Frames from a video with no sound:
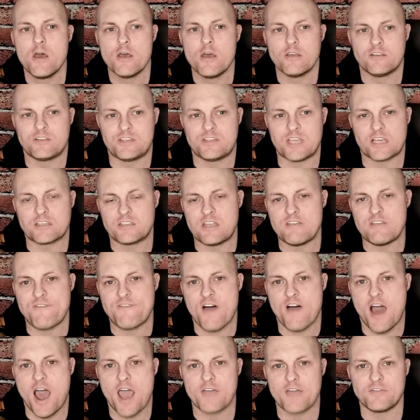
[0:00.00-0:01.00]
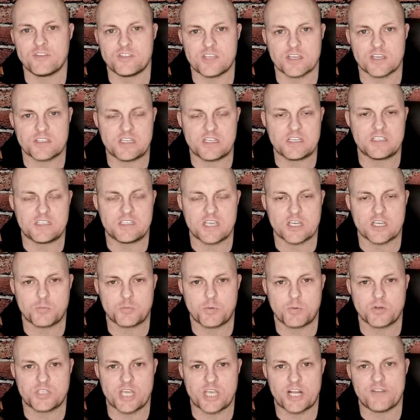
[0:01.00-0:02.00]

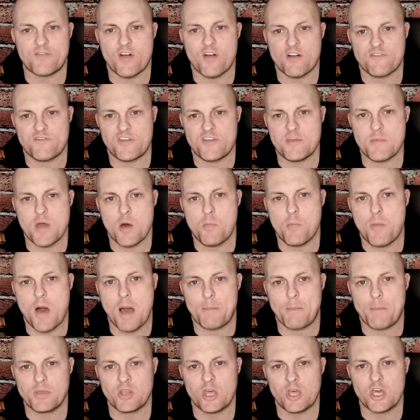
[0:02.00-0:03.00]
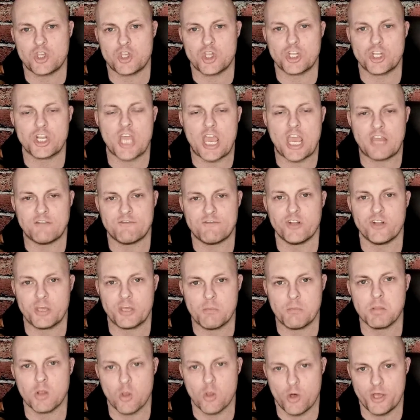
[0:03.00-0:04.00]
66% of our female population gainfully
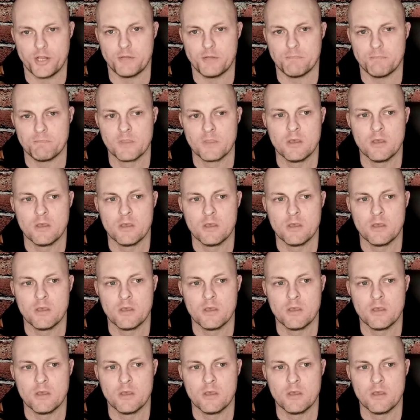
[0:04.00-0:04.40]
employed.